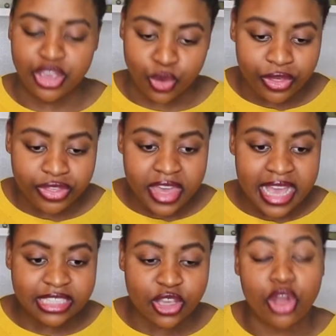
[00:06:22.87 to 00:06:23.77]
your
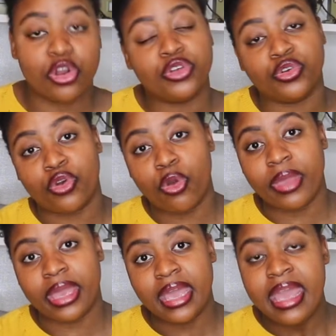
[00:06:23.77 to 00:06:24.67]
things are not
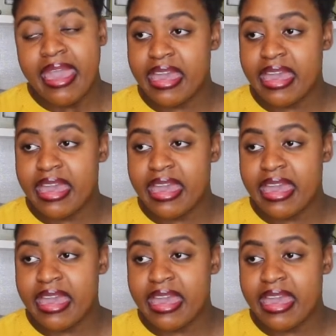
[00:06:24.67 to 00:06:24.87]
growing